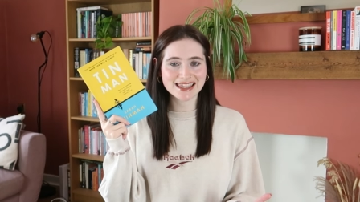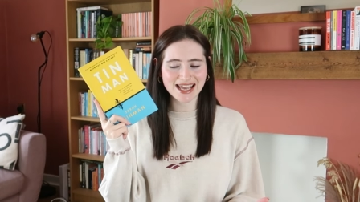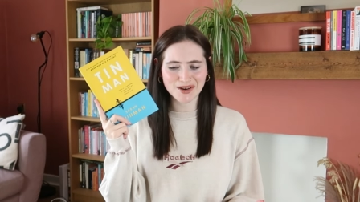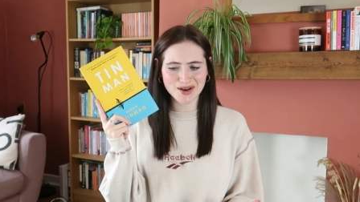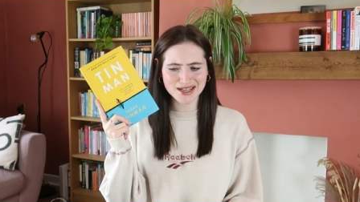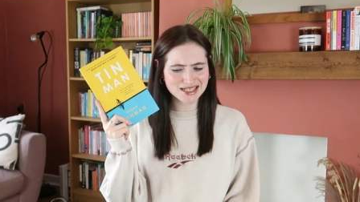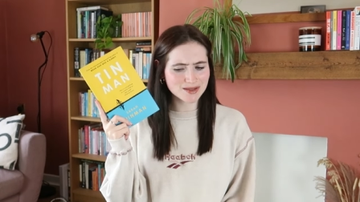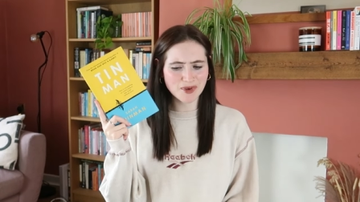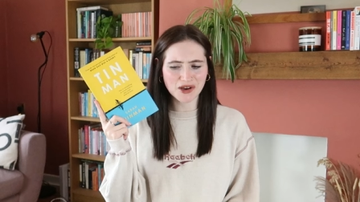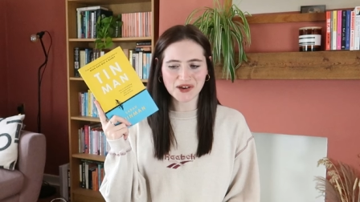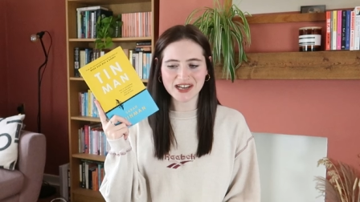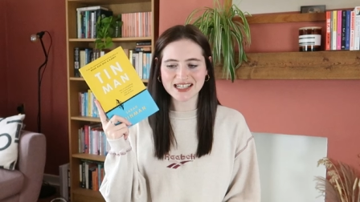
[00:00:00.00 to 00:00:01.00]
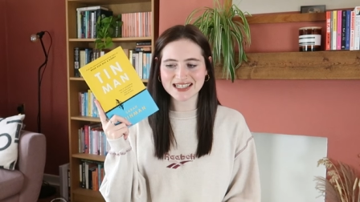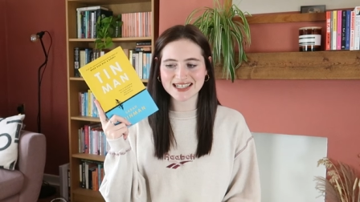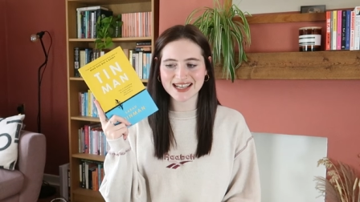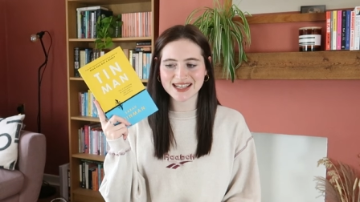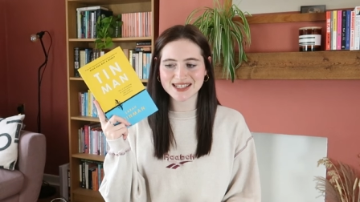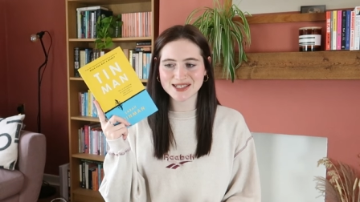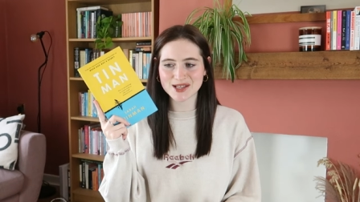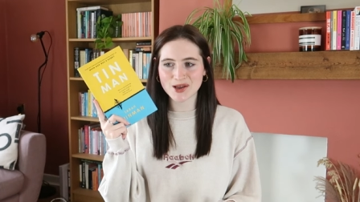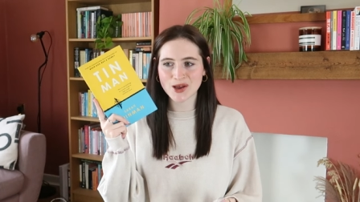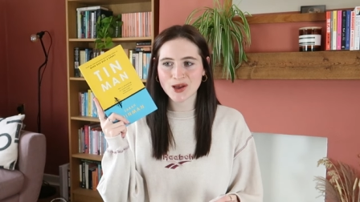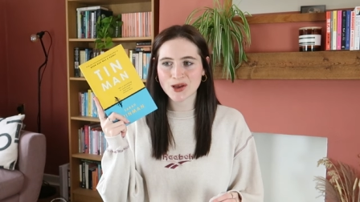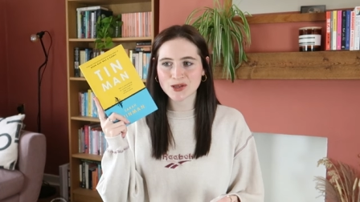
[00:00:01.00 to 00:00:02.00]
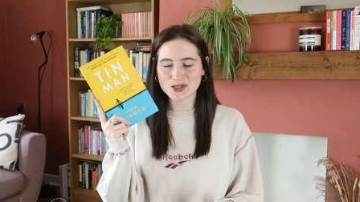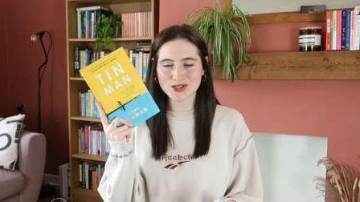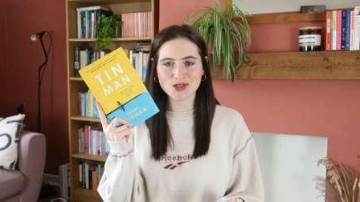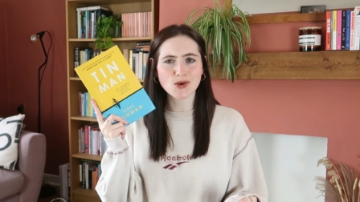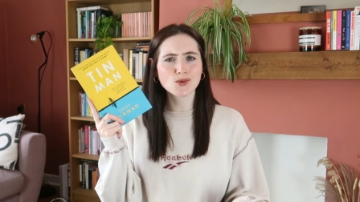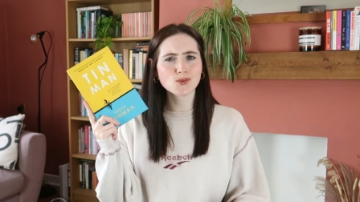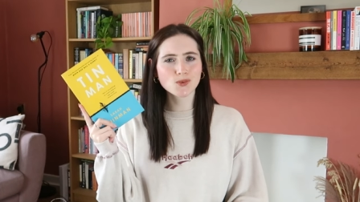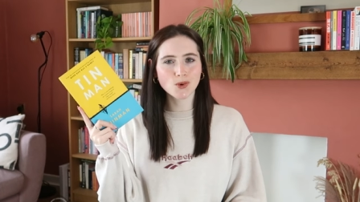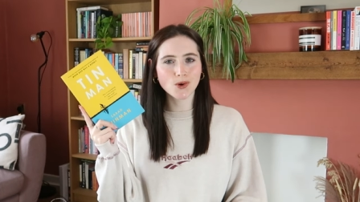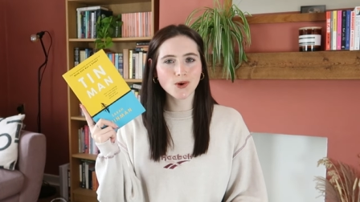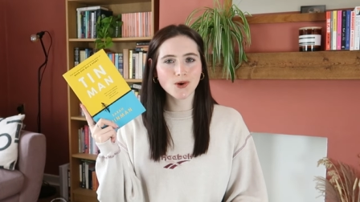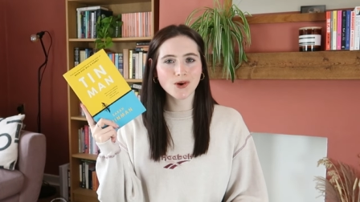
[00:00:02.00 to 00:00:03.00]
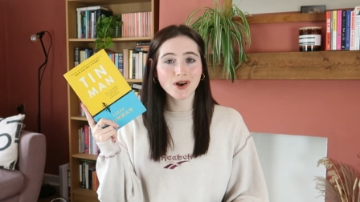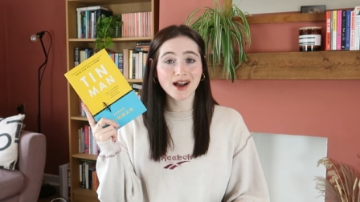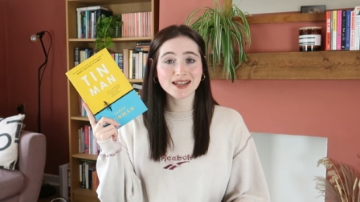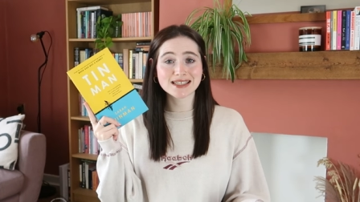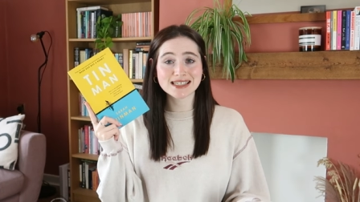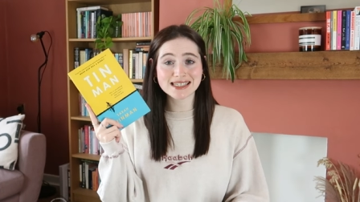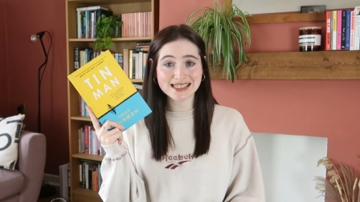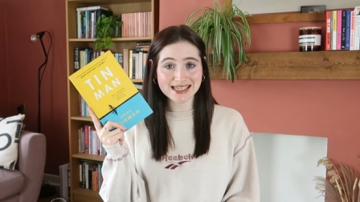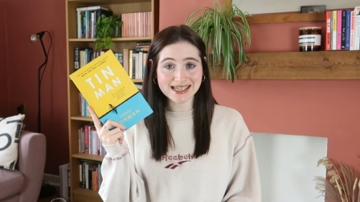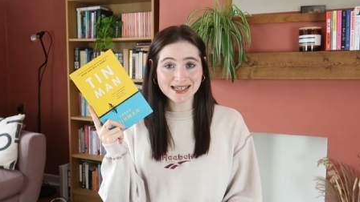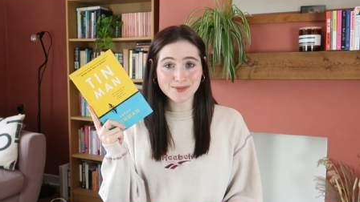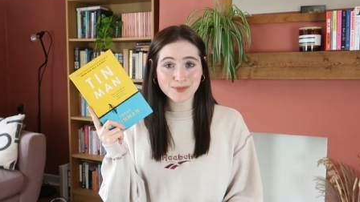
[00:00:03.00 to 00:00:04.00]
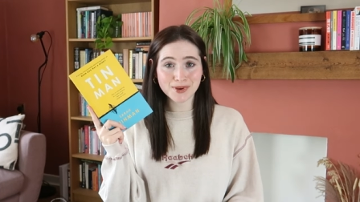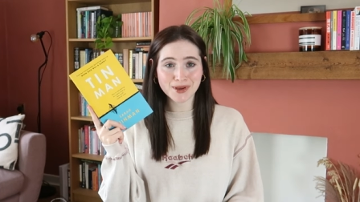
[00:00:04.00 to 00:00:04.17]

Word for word: Their experiences so raw and deep